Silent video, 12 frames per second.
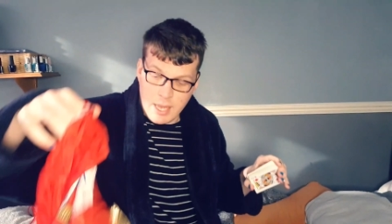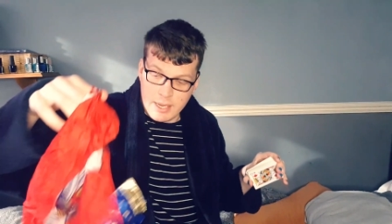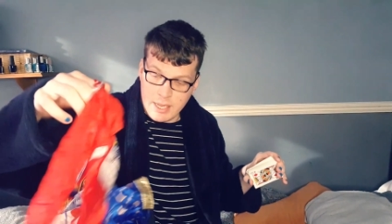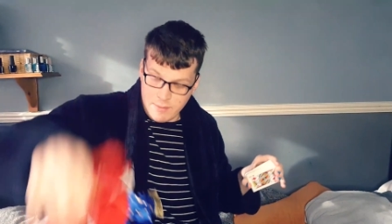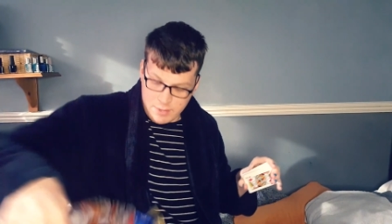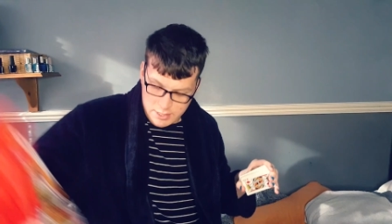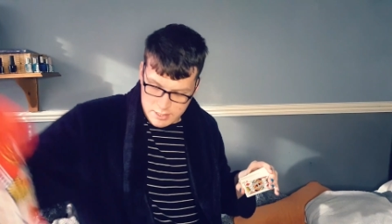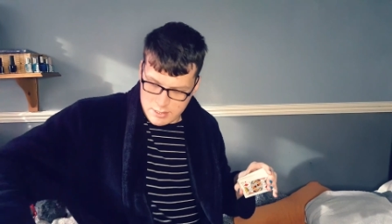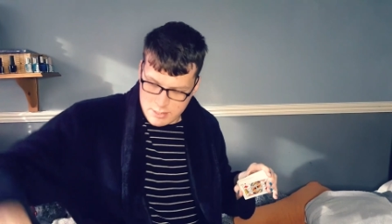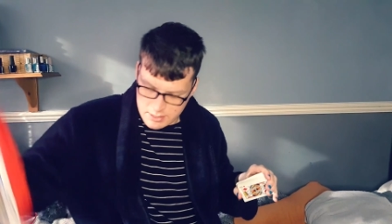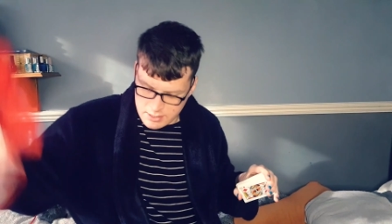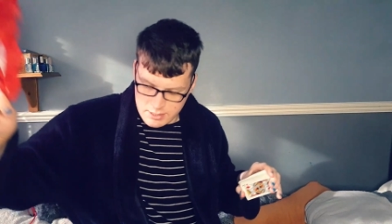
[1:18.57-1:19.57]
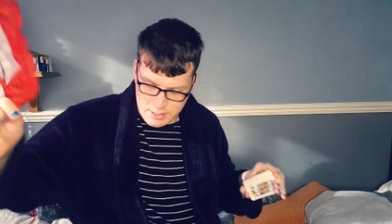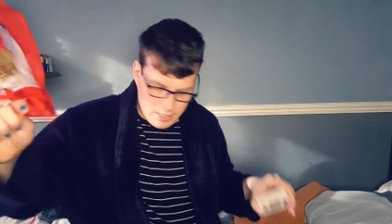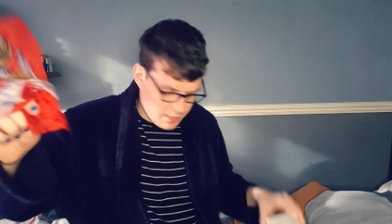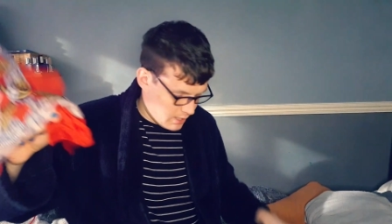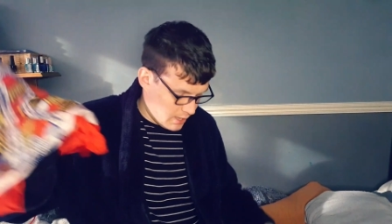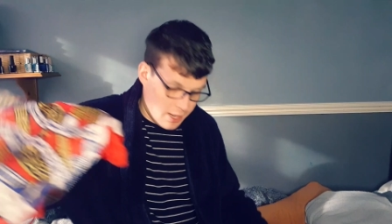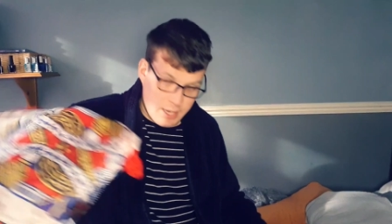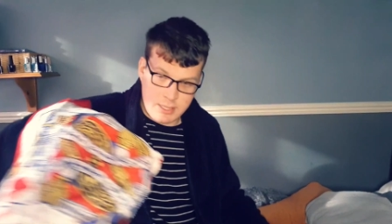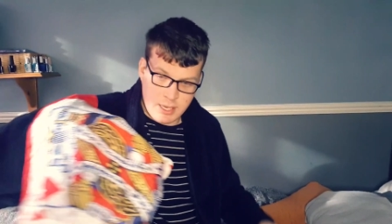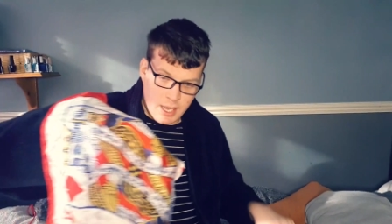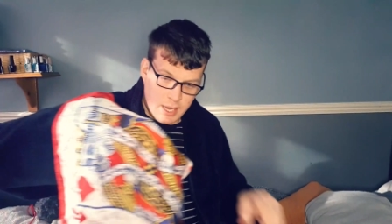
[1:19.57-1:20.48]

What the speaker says: And here it is. Let's get rid of that.